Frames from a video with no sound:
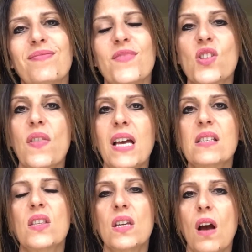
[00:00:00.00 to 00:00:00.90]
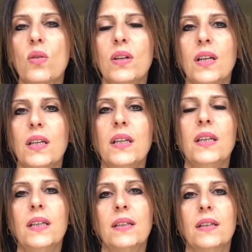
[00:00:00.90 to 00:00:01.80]
So that's the
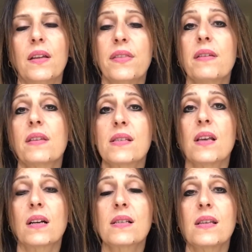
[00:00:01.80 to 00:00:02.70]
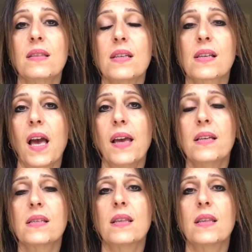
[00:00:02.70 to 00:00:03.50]
only thing that sucks in this case,